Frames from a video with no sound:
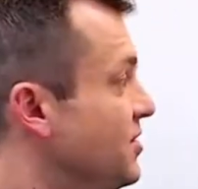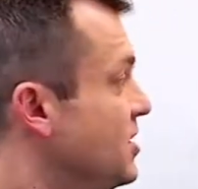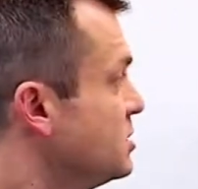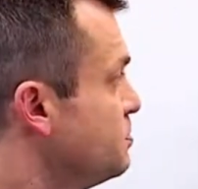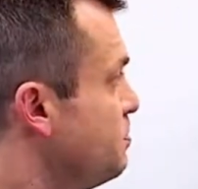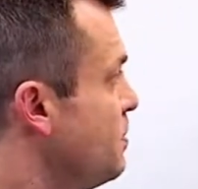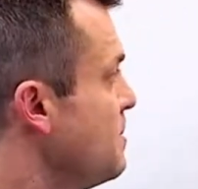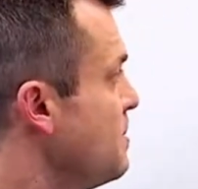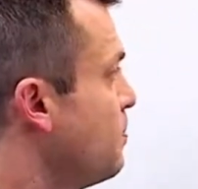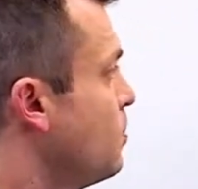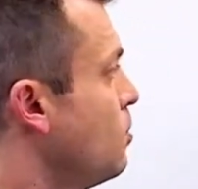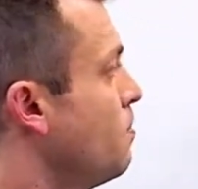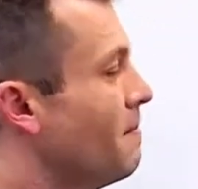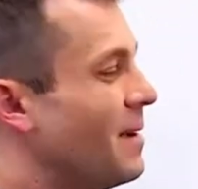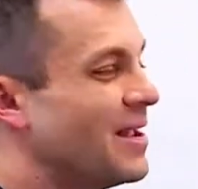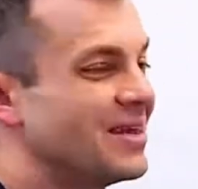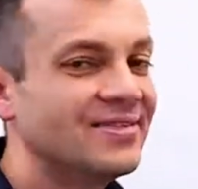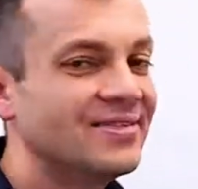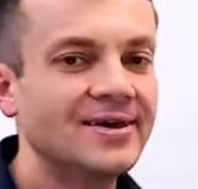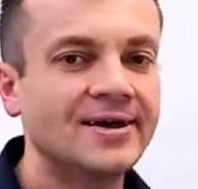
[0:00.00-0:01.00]
These people
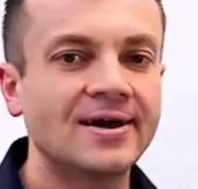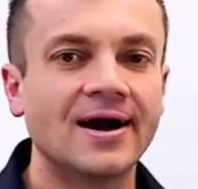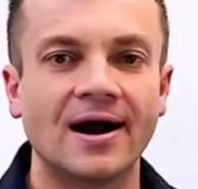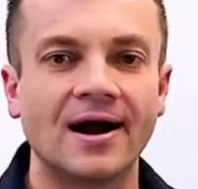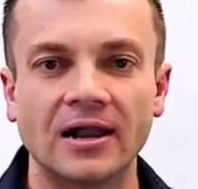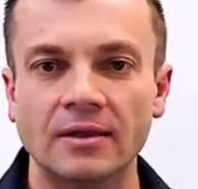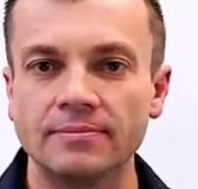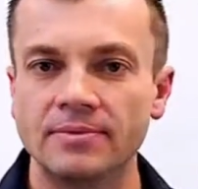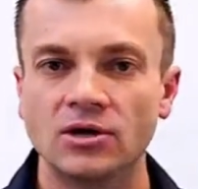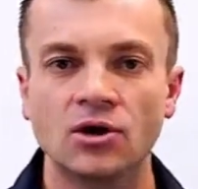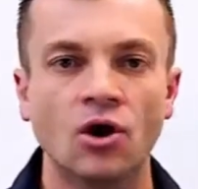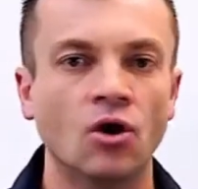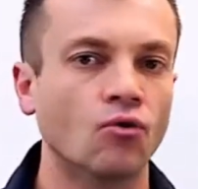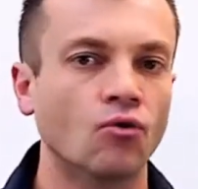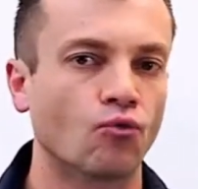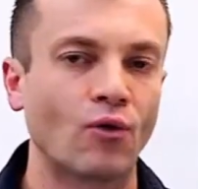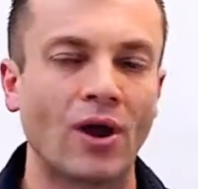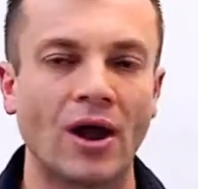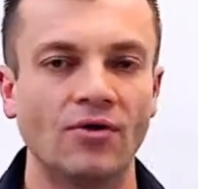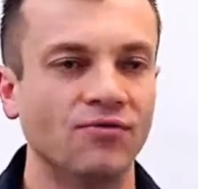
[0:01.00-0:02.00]
make the economy
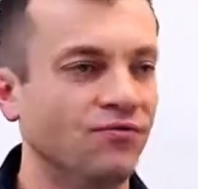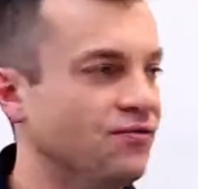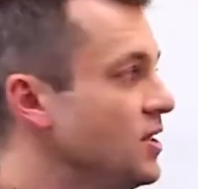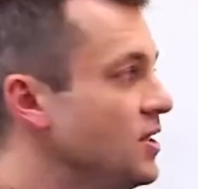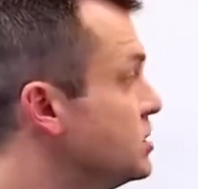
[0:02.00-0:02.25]
go round.